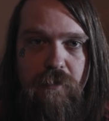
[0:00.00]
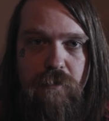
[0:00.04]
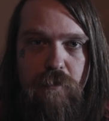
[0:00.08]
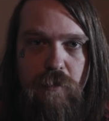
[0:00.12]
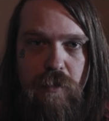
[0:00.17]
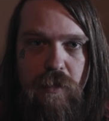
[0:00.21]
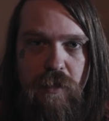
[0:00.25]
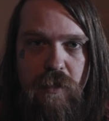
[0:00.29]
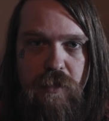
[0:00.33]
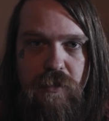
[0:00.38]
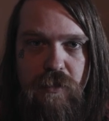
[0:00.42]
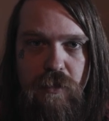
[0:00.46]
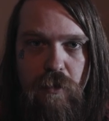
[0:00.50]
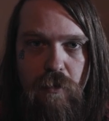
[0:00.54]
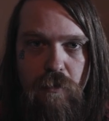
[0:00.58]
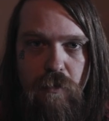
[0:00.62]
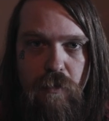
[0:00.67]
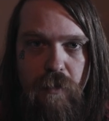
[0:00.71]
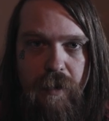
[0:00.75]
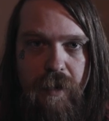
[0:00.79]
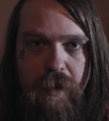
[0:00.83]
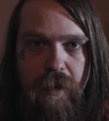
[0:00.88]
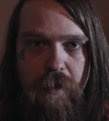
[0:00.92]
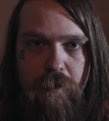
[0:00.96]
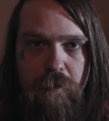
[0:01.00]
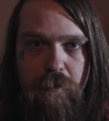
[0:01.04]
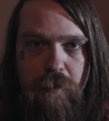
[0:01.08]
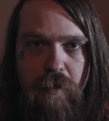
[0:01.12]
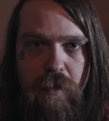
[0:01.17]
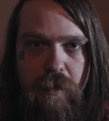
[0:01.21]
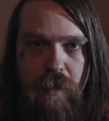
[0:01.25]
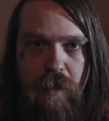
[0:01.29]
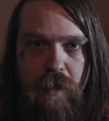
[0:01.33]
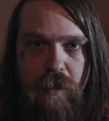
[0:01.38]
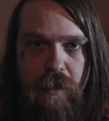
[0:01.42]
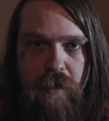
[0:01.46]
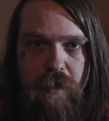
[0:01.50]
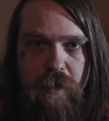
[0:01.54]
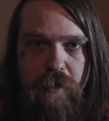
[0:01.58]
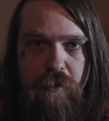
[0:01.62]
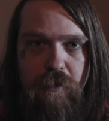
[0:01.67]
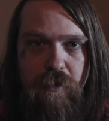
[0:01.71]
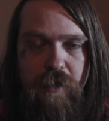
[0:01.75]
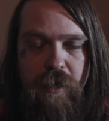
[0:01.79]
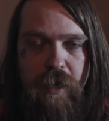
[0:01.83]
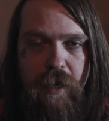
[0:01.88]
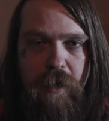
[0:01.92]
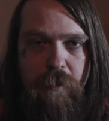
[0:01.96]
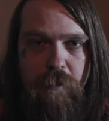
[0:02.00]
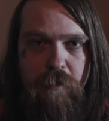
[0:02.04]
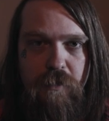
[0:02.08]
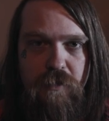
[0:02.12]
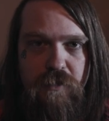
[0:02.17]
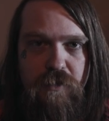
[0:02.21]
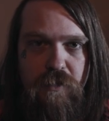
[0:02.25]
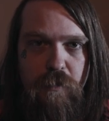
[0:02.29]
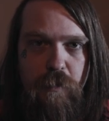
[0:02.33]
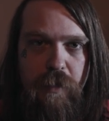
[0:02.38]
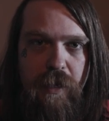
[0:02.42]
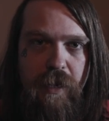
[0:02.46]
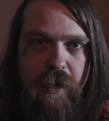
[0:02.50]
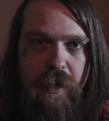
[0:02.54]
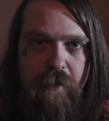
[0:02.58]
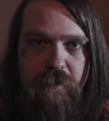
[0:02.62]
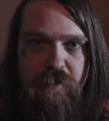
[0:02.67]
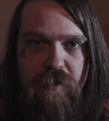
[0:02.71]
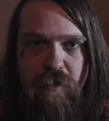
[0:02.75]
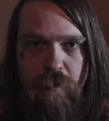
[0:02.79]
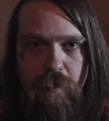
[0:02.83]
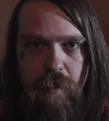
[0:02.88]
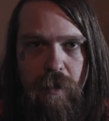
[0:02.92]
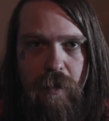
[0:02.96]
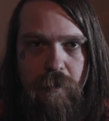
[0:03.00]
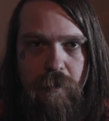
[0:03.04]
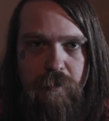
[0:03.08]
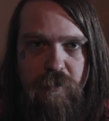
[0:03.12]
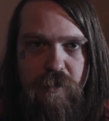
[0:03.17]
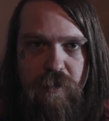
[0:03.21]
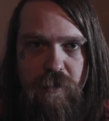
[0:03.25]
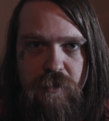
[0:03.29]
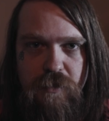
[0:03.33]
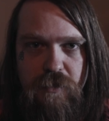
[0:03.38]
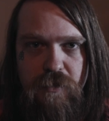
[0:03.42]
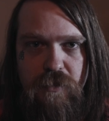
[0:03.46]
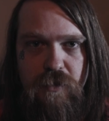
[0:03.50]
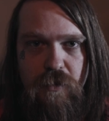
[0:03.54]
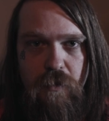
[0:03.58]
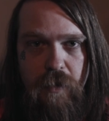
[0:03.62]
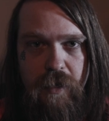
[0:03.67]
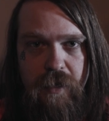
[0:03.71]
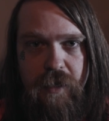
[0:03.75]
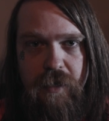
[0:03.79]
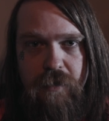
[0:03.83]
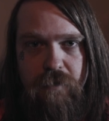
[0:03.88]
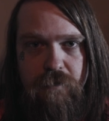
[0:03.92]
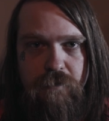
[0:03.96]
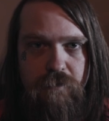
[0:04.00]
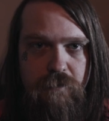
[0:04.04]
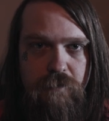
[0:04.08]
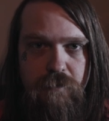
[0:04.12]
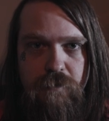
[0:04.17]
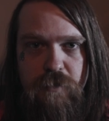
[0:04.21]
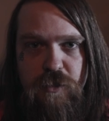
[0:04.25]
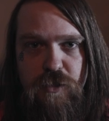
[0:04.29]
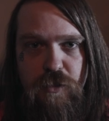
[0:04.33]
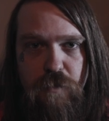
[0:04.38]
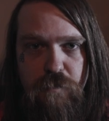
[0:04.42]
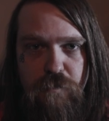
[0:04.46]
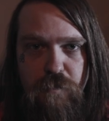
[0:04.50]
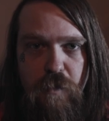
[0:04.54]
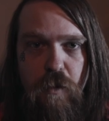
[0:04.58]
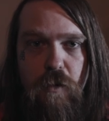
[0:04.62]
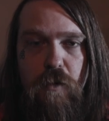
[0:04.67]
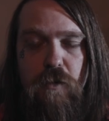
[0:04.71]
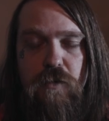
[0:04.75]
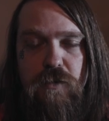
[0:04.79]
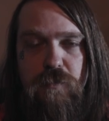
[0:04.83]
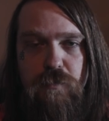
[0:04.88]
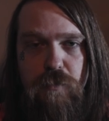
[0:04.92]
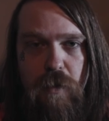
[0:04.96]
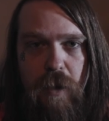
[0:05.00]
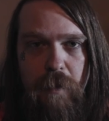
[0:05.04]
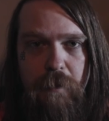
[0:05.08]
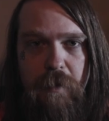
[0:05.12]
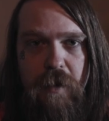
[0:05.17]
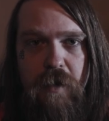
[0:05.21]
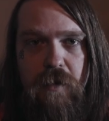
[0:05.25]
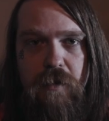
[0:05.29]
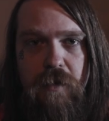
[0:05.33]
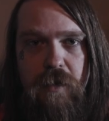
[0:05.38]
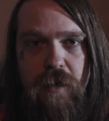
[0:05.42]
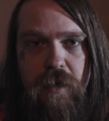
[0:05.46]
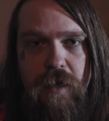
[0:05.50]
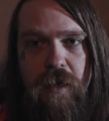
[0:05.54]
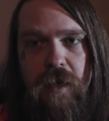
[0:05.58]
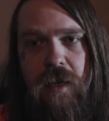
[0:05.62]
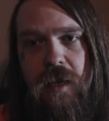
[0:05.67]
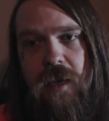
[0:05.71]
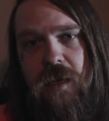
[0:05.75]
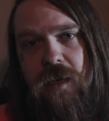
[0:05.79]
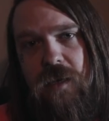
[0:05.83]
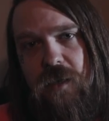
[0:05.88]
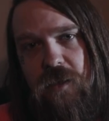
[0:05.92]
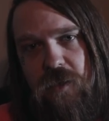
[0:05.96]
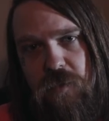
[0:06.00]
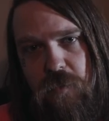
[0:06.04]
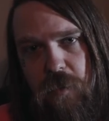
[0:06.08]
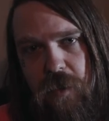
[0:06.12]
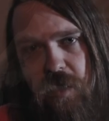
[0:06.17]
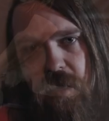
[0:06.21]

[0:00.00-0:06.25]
well, let's go grab another camera so we have some options so I can shoot photos primarily, because we